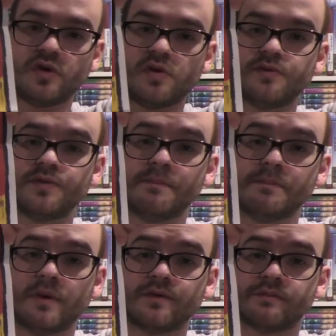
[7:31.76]
of the
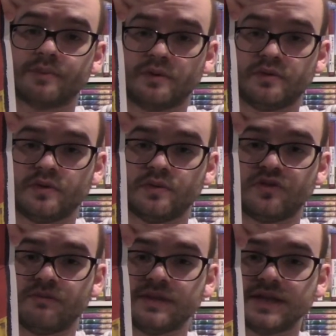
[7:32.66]
Mothra poster,
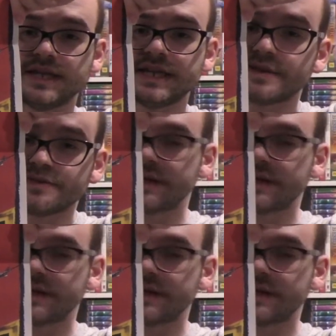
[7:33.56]
which I believe